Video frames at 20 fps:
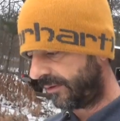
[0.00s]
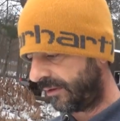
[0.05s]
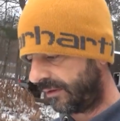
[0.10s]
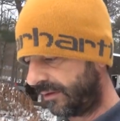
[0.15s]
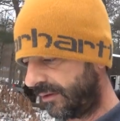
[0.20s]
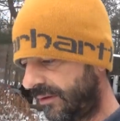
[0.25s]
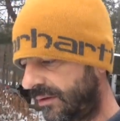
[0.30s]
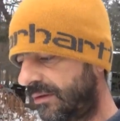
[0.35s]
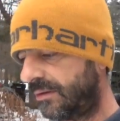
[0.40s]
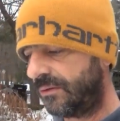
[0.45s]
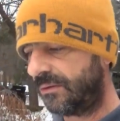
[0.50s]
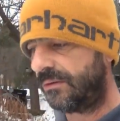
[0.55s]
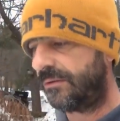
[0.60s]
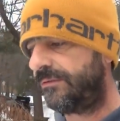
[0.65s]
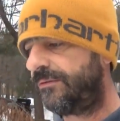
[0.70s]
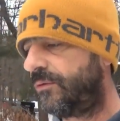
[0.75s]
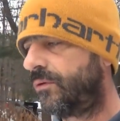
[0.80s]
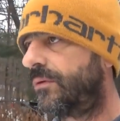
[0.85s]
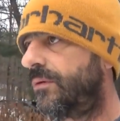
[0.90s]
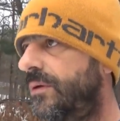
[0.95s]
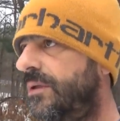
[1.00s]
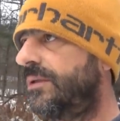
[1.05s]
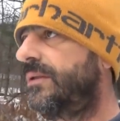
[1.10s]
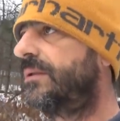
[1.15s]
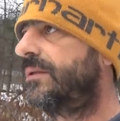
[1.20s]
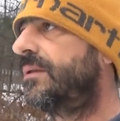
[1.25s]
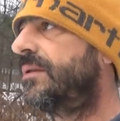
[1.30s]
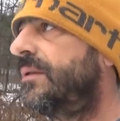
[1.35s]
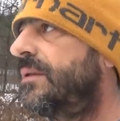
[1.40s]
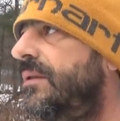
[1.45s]
another two to four
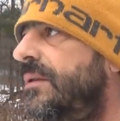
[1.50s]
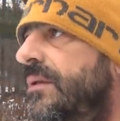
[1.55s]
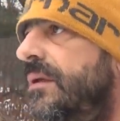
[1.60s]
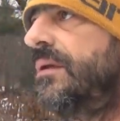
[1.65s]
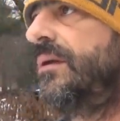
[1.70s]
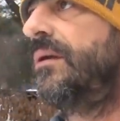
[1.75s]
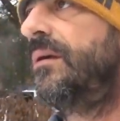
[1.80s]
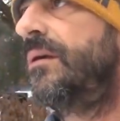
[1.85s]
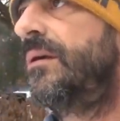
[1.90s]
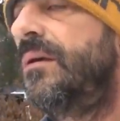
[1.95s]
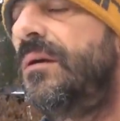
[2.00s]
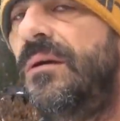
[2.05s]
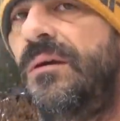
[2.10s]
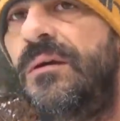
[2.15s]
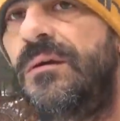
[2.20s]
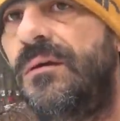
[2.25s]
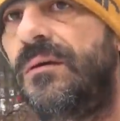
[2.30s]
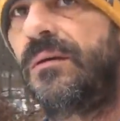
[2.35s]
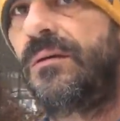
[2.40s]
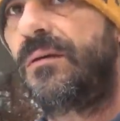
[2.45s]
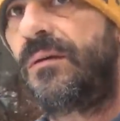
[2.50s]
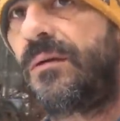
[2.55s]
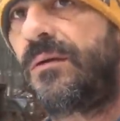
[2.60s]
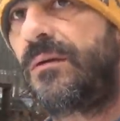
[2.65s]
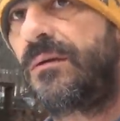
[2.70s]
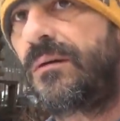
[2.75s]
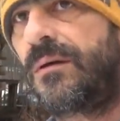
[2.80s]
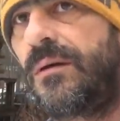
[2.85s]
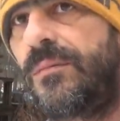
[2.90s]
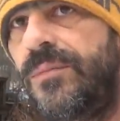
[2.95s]
inches here
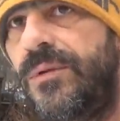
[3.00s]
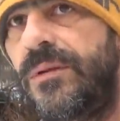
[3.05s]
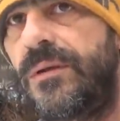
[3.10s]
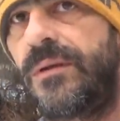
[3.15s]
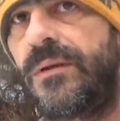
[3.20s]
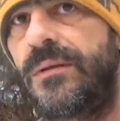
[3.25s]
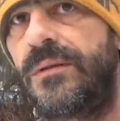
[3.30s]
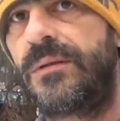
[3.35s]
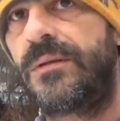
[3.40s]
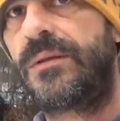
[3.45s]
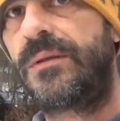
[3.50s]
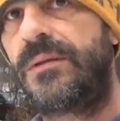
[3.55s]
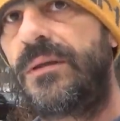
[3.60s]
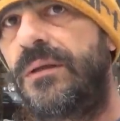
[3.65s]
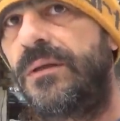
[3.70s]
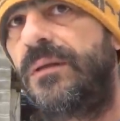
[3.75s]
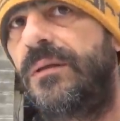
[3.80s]
in a couple days.